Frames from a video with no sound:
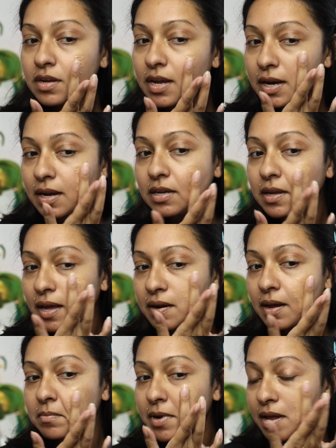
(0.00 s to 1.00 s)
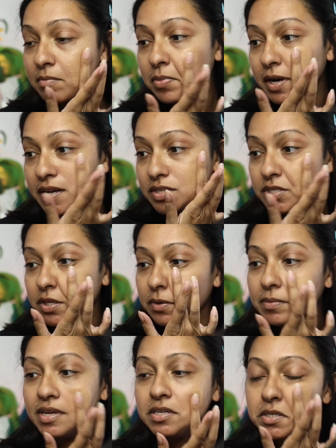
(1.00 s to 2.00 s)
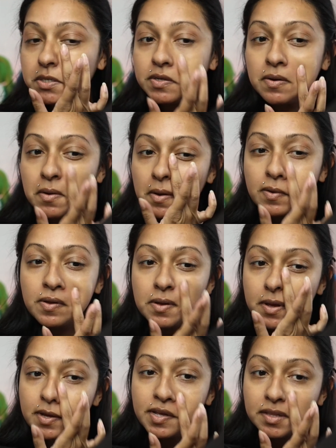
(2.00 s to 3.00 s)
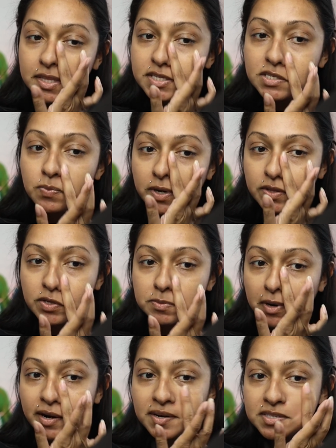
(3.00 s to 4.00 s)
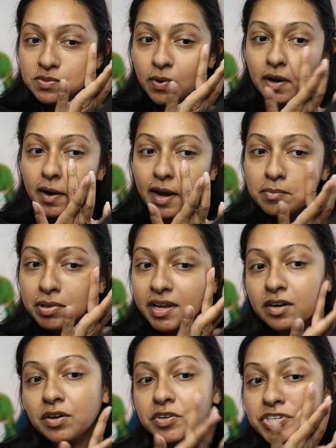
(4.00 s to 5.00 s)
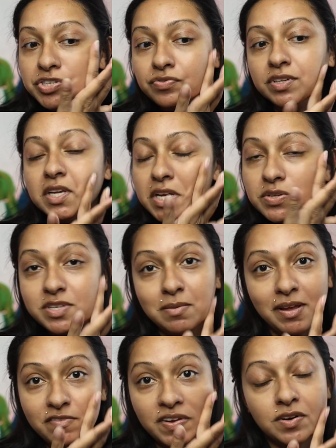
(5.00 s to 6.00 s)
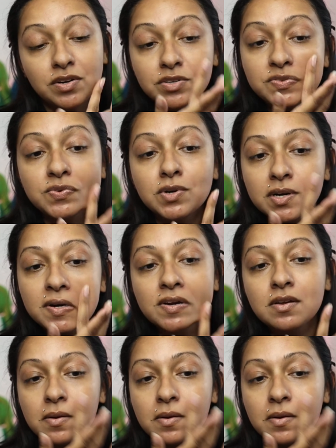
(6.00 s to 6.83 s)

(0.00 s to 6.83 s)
And again, I'm not putting too much. This is one of those products where I plan on just really using my fingers for.